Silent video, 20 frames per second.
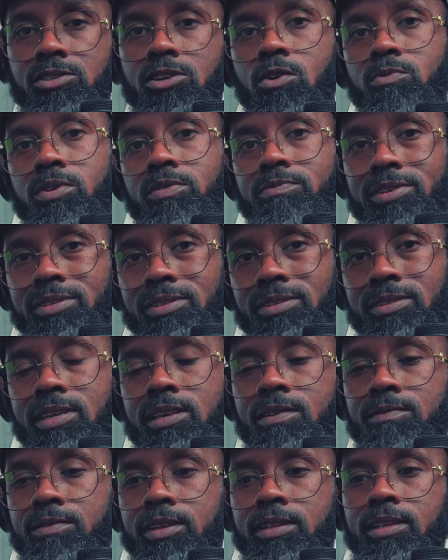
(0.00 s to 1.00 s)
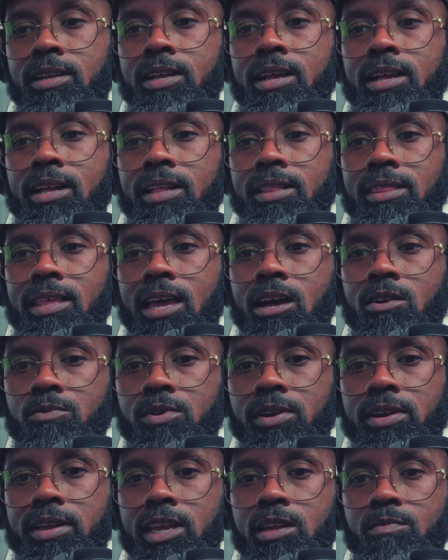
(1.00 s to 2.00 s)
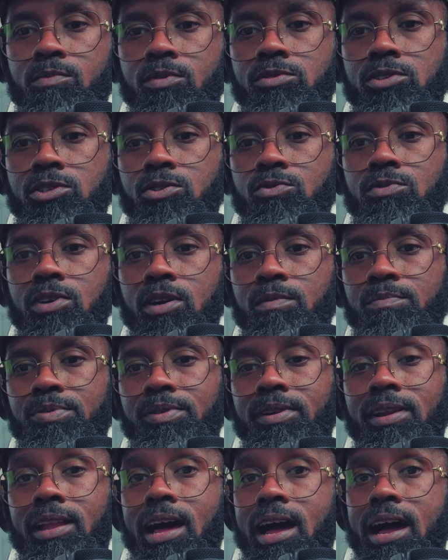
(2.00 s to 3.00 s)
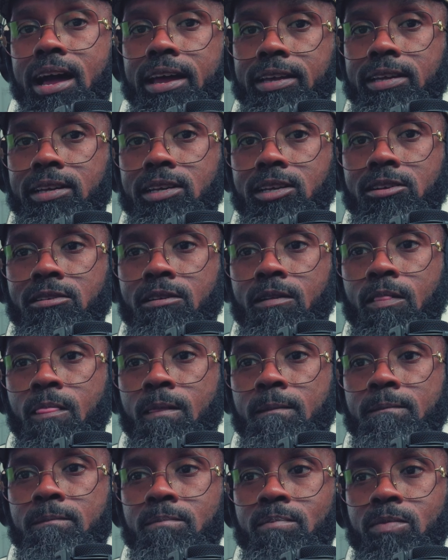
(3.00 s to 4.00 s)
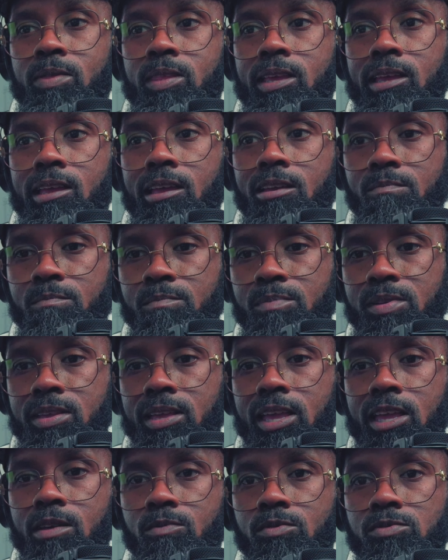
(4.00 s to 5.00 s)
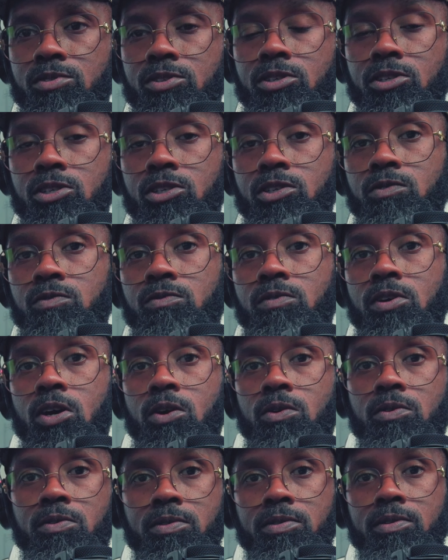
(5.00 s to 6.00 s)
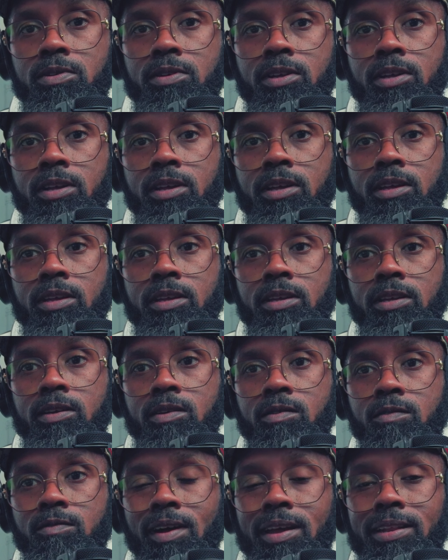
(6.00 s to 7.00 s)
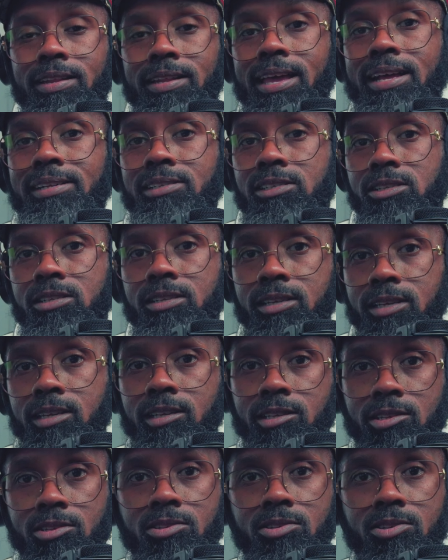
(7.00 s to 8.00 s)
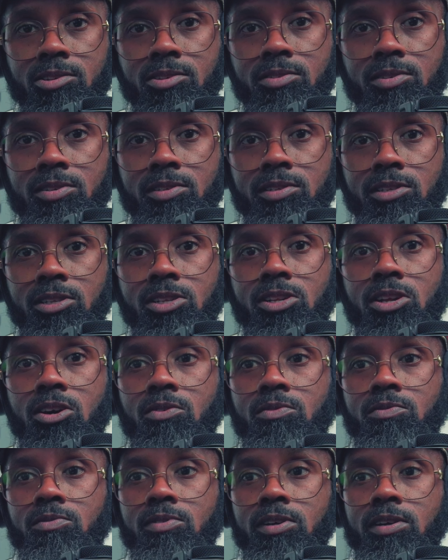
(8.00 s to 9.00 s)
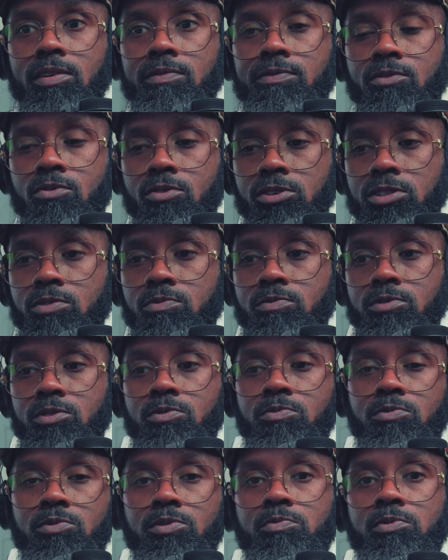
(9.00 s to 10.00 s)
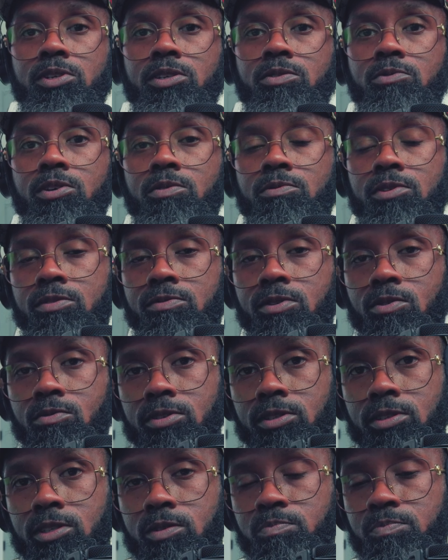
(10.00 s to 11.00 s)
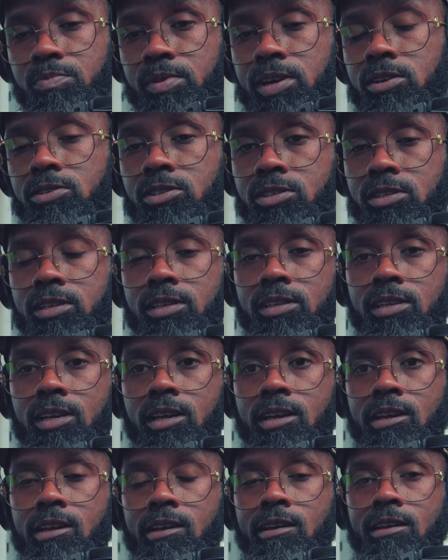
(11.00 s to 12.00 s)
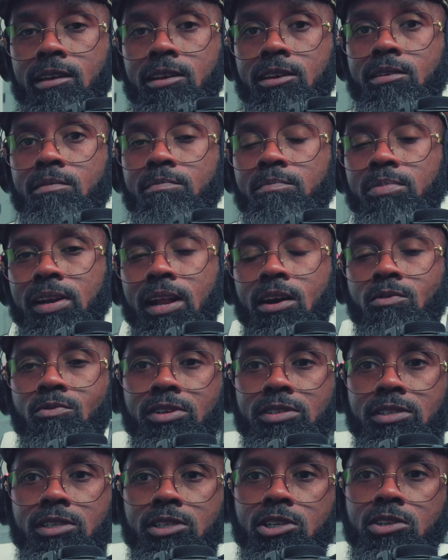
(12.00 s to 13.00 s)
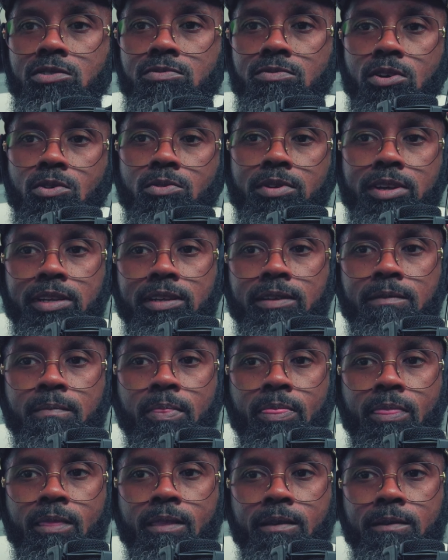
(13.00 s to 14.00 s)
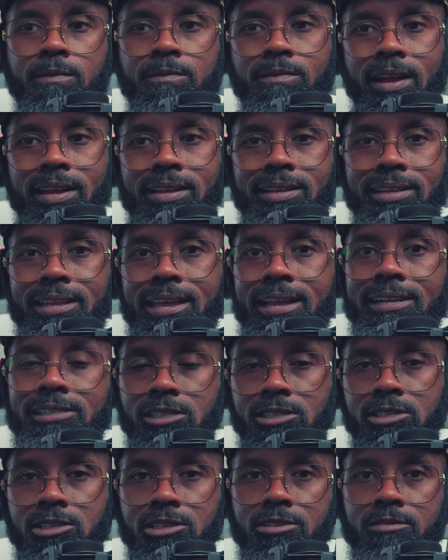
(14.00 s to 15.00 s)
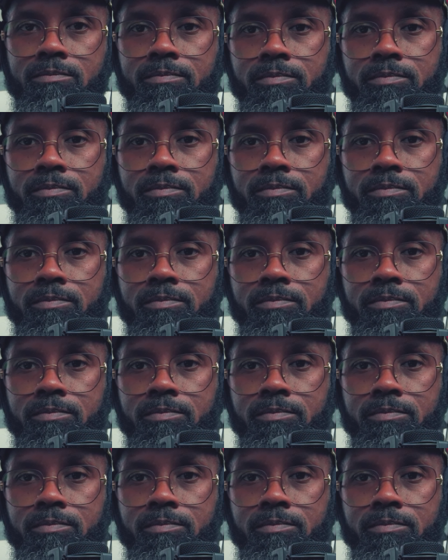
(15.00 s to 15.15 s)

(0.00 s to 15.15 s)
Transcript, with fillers: are we receiving that we're able to apply and be able to grow financially. You know, of course, we, we, we were growing spiritually, but I wasn't growing financially.